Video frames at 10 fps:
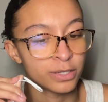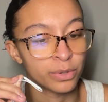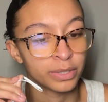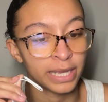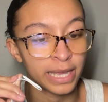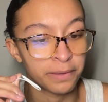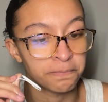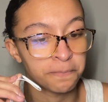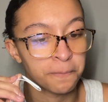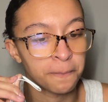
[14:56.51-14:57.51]
own
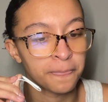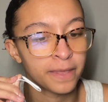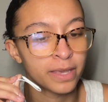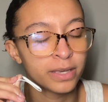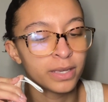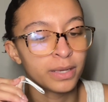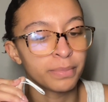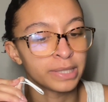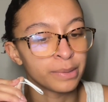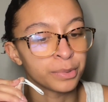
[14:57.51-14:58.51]
game,
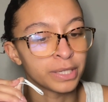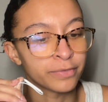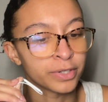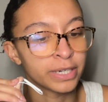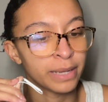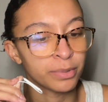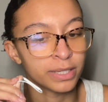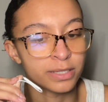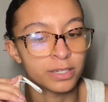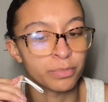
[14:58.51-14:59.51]
but they will never enable
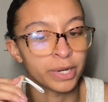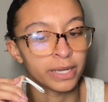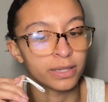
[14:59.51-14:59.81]
us to bring